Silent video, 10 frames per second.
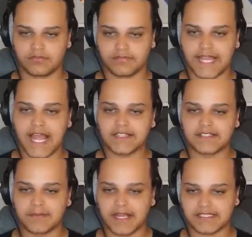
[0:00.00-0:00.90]
That's the
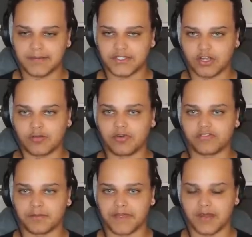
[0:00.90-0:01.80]
max damage combo
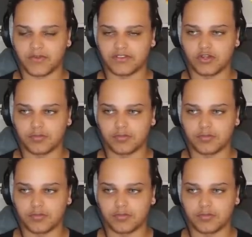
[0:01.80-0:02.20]
from that with no